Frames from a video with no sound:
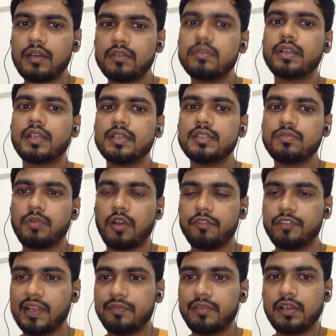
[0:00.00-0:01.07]
it is
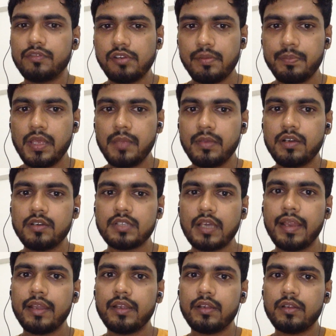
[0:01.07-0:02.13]
profitable for me because
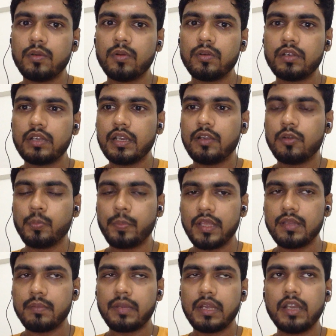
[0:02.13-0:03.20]
I don't need to pay
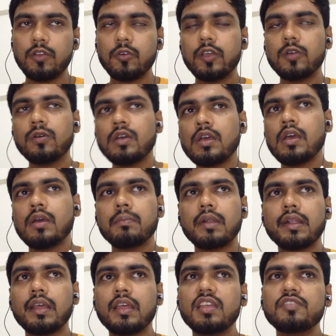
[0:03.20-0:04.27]
the money to you.
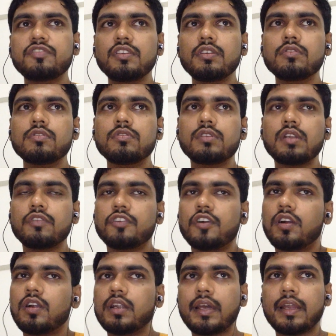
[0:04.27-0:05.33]
But if you
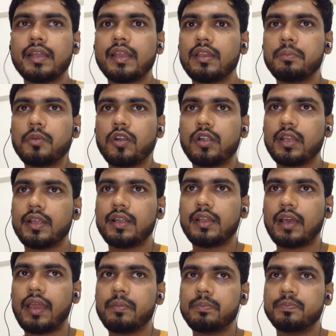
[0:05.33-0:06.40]
default at any point in
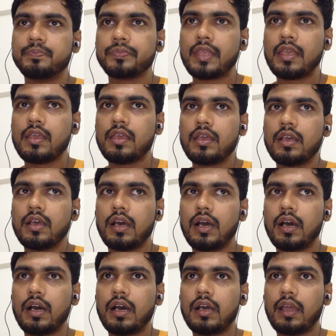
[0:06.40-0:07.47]
time,
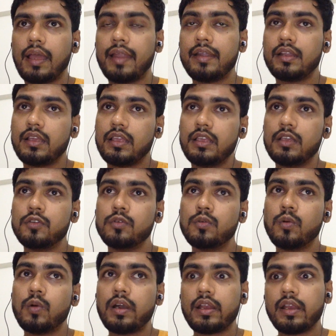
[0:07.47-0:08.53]
and you
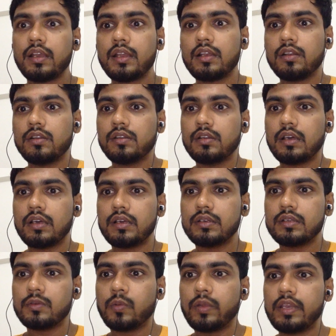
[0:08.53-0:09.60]
were in a
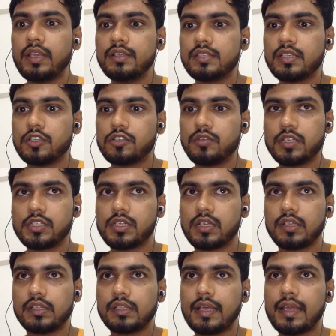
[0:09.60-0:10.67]
winning
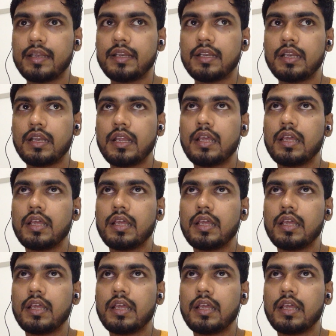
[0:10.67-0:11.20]
situation, then